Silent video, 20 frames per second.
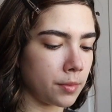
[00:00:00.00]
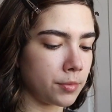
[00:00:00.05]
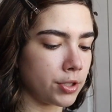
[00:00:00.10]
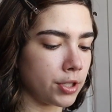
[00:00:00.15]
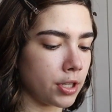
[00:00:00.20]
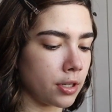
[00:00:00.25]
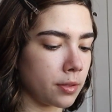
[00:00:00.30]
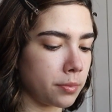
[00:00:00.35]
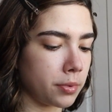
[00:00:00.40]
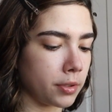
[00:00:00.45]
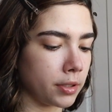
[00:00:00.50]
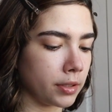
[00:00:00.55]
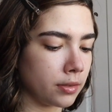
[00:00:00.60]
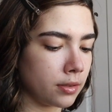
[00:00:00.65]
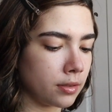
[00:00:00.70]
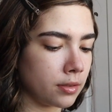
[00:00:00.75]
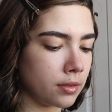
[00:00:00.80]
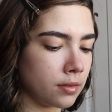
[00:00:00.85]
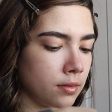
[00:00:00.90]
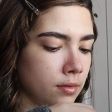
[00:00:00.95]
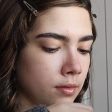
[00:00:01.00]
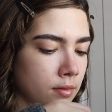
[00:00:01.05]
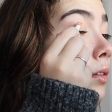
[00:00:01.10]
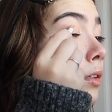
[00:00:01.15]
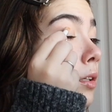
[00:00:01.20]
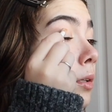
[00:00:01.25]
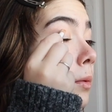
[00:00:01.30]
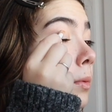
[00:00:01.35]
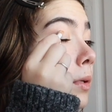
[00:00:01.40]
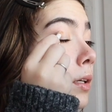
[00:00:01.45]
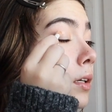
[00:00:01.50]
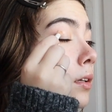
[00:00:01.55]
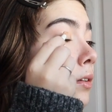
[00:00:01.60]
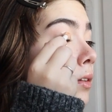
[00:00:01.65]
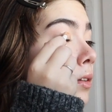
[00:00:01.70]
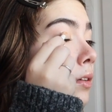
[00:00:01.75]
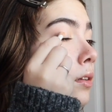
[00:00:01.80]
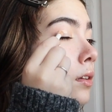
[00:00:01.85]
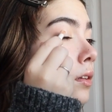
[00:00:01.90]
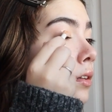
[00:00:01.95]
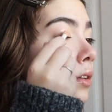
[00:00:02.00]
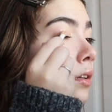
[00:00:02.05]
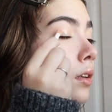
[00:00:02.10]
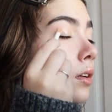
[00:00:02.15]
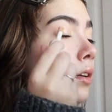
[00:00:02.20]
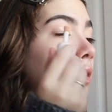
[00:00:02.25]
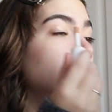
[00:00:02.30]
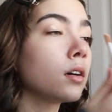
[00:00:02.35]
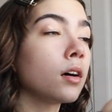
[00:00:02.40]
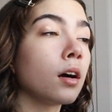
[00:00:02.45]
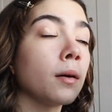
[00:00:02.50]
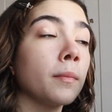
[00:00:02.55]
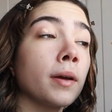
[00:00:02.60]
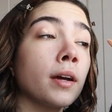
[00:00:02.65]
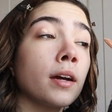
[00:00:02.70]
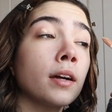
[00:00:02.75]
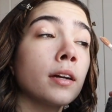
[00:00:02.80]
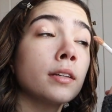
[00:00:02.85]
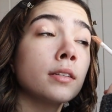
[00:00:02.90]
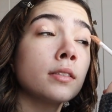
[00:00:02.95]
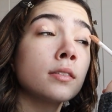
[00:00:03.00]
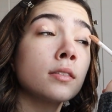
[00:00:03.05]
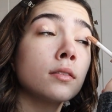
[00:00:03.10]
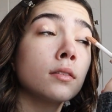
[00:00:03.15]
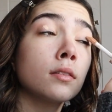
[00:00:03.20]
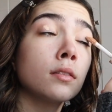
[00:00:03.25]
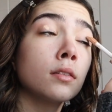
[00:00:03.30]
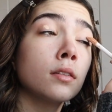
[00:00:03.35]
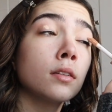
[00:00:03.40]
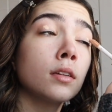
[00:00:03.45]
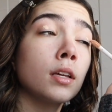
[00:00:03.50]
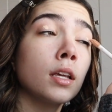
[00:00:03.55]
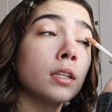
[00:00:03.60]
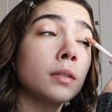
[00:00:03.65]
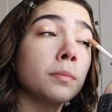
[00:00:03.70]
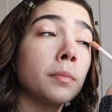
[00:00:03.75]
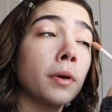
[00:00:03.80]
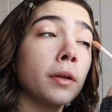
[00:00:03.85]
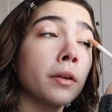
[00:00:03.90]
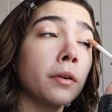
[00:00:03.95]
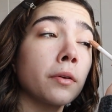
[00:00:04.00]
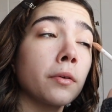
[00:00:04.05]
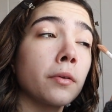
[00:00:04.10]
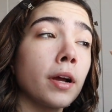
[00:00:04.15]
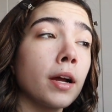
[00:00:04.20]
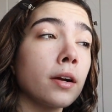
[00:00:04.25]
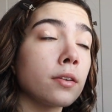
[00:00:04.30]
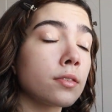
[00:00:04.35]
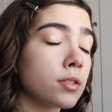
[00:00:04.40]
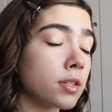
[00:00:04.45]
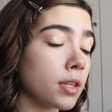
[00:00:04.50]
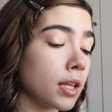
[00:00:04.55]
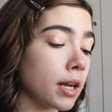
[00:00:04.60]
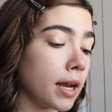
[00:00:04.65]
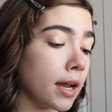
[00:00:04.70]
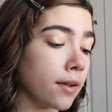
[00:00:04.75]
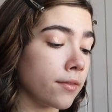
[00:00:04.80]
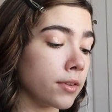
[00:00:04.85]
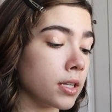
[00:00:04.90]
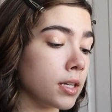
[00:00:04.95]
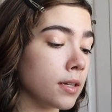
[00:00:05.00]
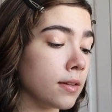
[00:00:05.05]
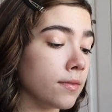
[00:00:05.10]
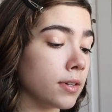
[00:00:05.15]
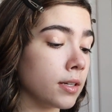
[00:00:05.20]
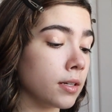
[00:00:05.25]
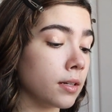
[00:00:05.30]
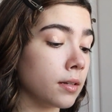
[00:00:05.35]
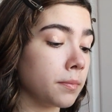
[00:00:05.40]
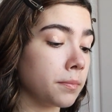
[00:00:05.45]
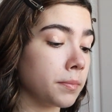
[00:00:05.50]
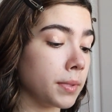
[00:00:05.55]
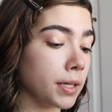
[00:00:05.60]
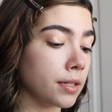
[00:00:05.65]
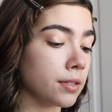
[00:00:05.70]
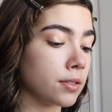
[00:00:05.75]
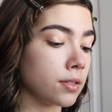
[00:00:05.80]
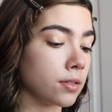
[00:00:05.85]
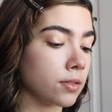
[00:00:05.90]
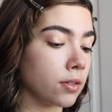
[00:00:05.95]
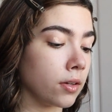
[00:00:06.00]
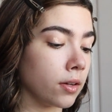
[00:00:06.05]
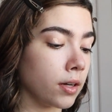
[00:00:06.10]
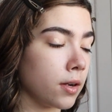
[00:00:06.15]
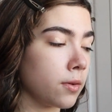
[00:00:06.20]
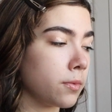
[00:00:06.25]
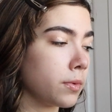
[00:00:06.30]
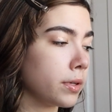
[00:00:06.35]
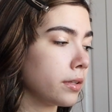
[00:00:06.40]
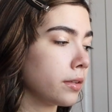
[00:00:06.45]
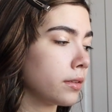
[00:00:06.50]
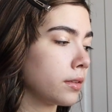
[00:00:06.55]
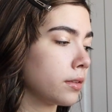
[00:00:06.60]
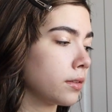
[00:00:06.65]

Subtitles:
I'm just gonna put a little bit on my eyes and spread it around so that I have an even base to start out with.